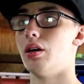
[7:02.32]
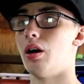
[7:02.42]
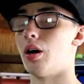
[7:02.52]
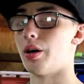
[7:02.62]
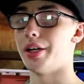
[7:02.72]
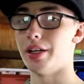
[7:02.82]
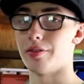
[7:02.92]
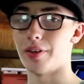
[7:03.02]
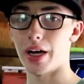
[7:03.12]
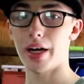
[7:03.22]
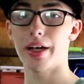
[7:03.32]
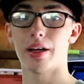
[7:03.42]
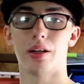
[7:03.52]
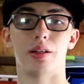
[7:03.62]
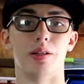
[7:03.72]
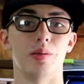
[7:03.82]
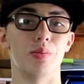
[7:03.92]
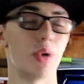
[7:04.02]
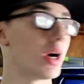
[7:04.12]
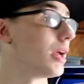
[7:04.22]
are EFI,
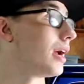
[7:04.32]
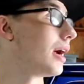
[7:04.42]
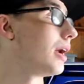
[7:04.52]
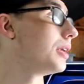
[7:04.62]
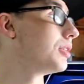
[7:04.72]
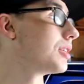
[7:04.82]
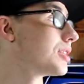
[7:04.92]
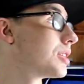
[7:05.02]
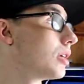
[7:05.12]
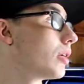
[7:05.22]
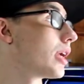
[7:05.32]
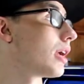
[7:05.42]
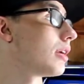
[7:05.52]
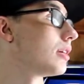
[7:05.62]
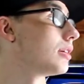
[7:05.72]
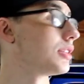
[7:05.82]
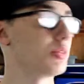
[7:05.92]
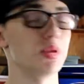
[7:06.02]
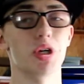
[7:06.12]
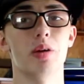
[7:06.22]
but you can still get
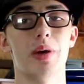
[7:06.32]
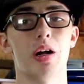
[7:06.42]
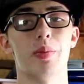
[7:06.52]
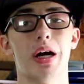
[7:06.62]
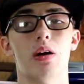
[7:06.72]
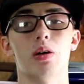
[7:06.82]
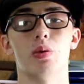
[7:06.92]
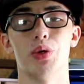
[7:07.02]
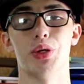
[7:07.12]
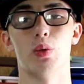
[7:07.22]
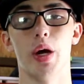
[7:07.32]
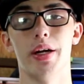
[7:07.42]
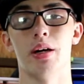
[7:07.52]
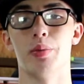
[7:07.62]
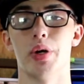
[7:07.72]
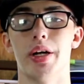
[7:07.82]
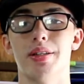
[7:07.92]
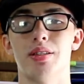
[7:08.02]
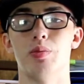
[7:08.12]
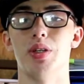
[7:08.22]
some good amount of power with the right
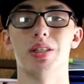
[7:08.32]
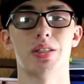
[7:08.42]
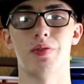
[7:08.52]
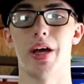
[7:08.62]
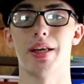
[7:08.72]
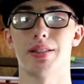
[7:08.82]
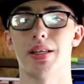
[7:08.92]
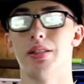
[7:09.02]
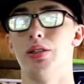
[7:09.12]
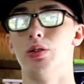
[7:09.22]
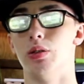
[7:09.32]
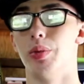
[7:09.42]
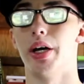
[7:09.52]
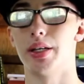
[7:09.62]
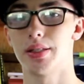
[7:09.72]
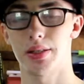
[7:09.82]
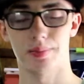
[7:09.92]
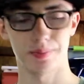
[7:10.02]
upgrades to be as fast as the newer bikes.